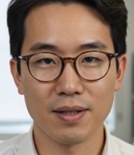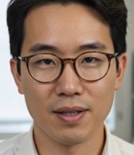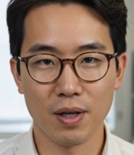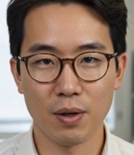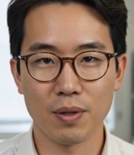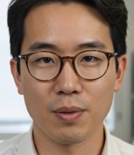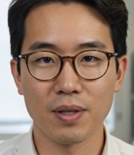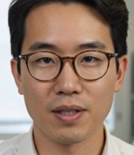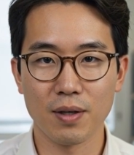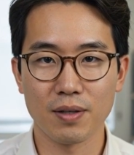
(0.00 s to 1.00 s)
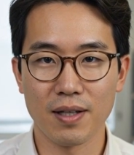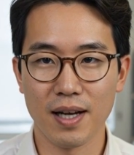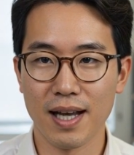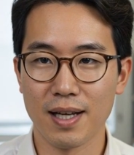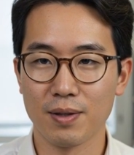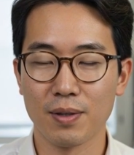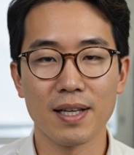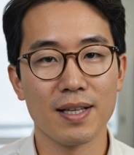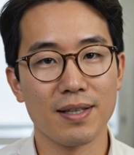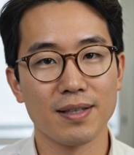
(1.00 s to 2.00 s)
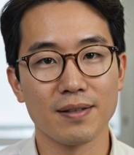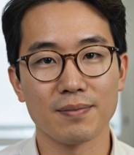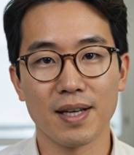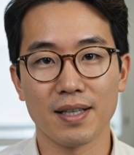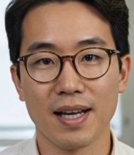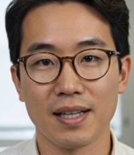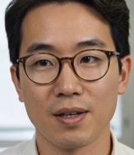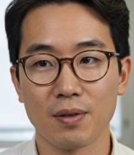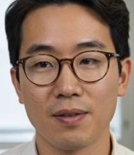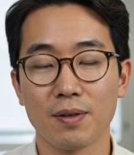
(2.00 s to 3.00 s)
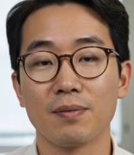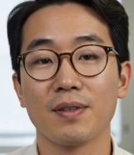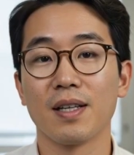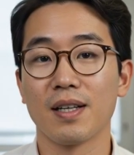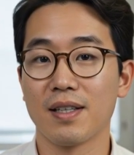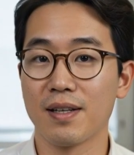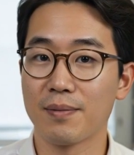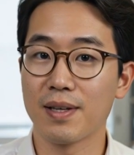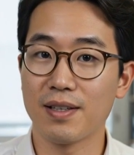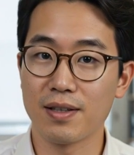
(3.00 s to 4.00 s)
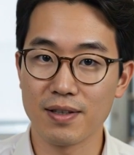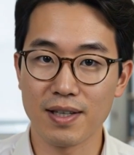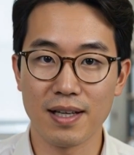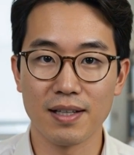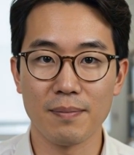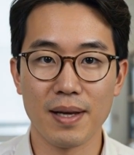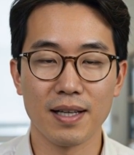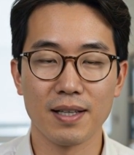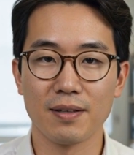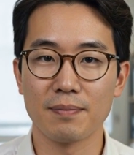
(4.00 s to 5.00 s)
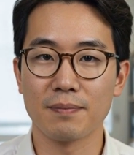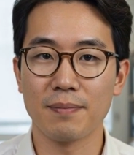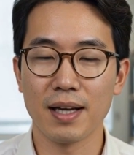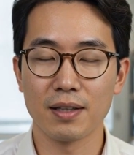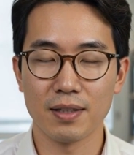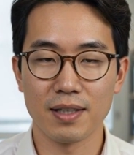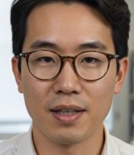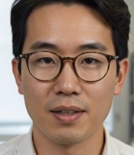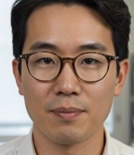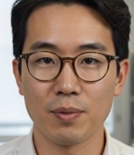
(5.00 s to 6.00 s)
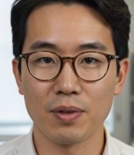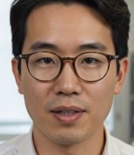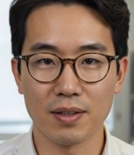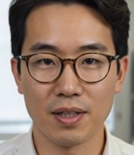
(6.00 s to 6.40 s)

Let's start with what GhostLock actually is, at a technical level, because understanding the mechanism matters here more than